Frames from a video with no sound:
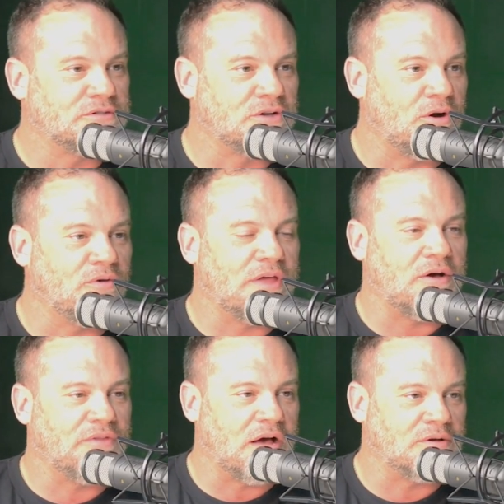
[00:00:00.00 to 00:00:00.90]
So
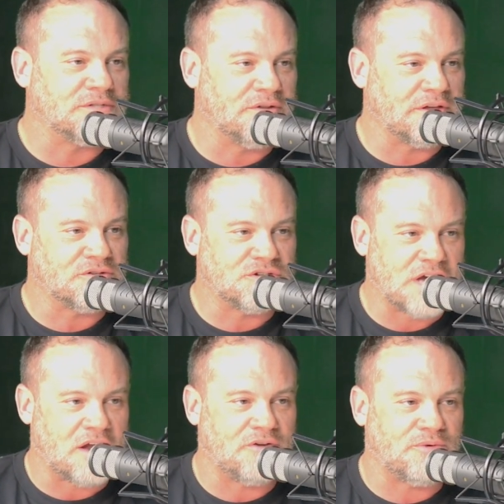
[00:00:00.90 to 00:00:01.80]
that was another thing. So
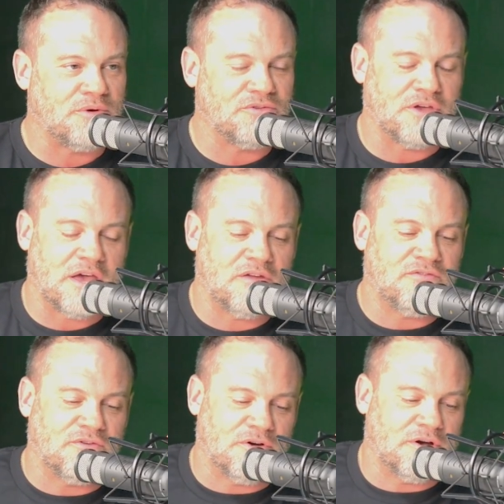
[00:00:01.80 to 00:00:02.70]
shout out to Roseanne
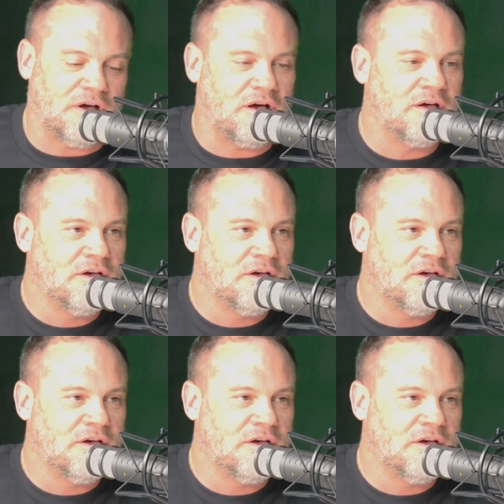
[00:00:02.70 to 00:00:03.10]
for